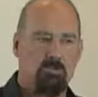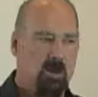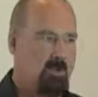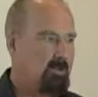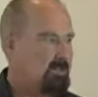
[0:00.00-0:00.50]
in
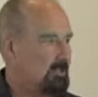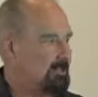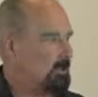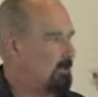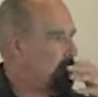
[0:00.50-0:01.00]
my original
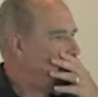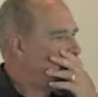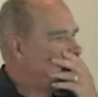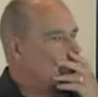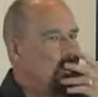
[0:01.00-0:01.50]
talk.
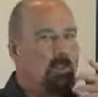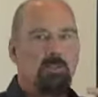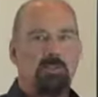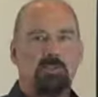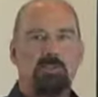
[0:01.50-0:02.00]

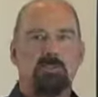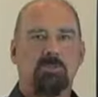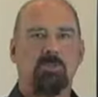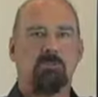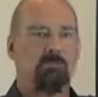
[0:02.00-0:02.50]
This
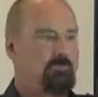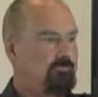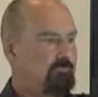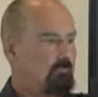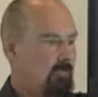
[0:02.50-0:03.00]
is, um,
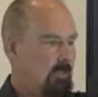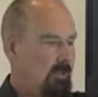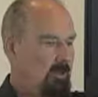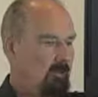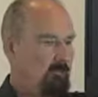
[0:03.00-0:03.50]

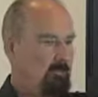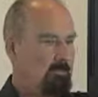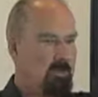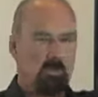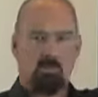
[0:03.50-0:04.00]

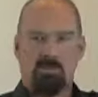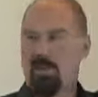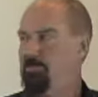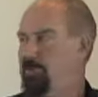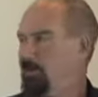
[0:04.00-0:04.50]
Bruce, what's
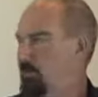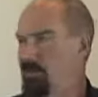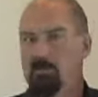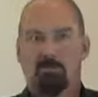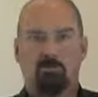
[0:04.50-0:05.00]
happened to
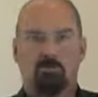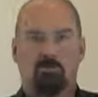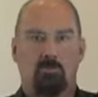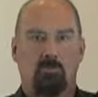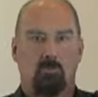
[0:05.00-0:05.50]
the,
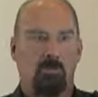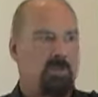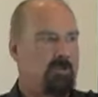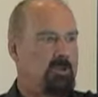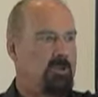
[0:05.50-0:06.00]

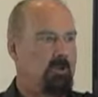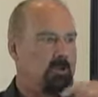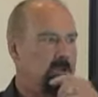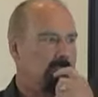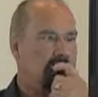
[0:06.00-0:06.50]
what's happened to the
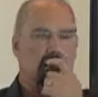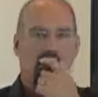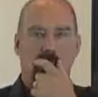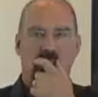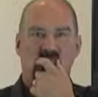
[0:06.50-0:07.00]
audience
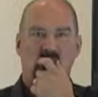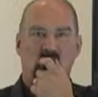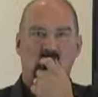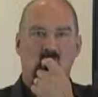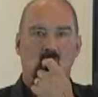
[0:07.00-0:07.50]
camera?
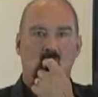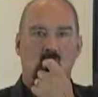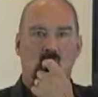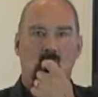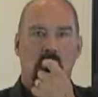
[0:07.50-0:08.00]
Sit
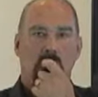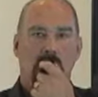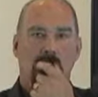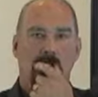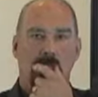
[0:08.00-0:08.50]
over here, we'll
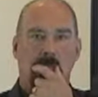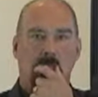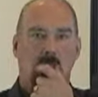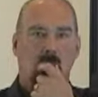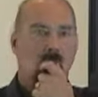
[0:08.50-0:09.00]
get it back up
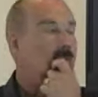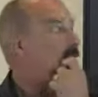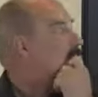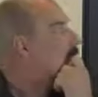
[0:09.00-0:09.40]
for you. Yeah,